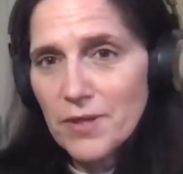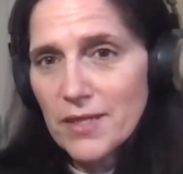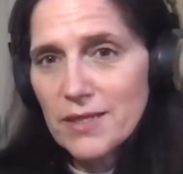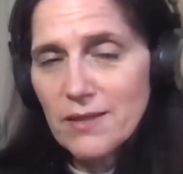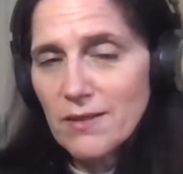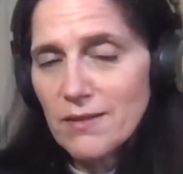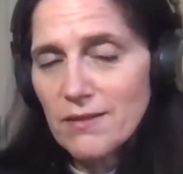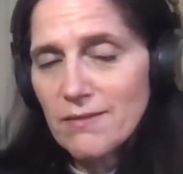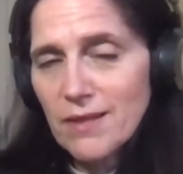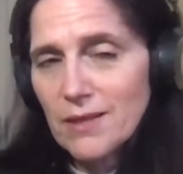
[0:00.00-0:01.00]

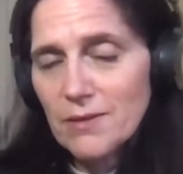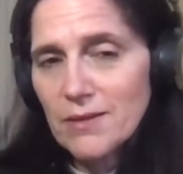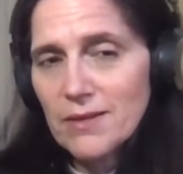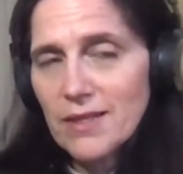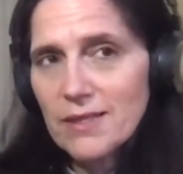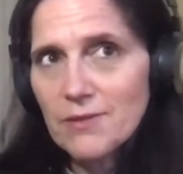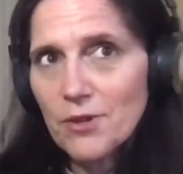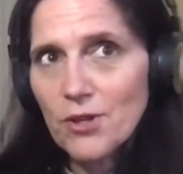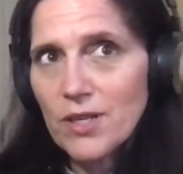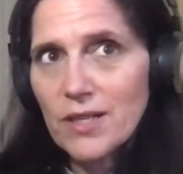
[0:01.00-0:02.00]
If you
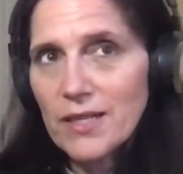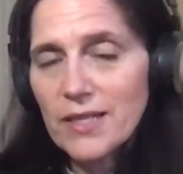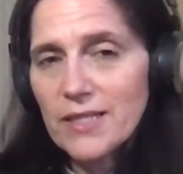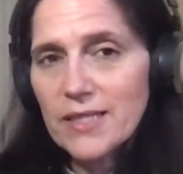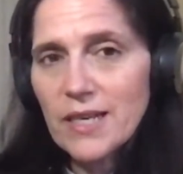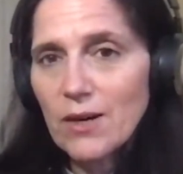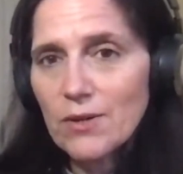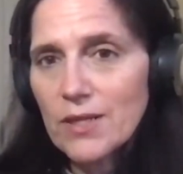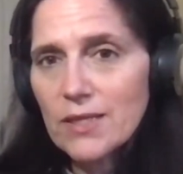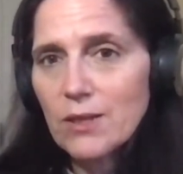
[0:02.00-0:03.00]
look at leaders now,
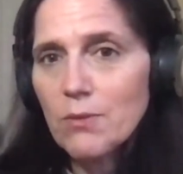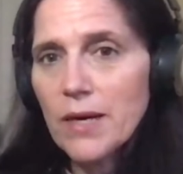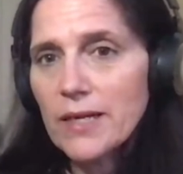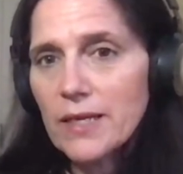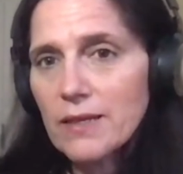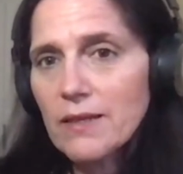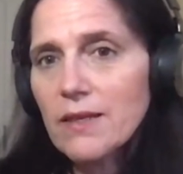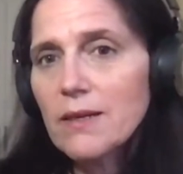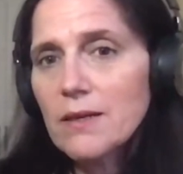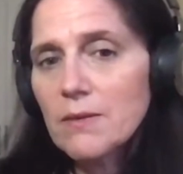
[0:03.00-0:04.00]
they're still mainly
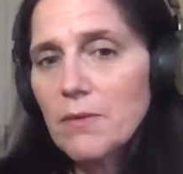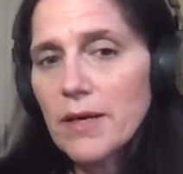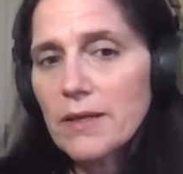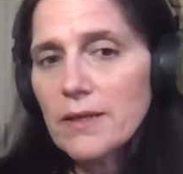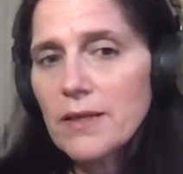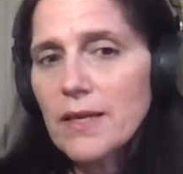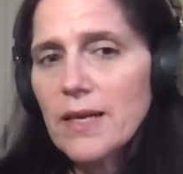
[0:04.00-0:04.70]
male.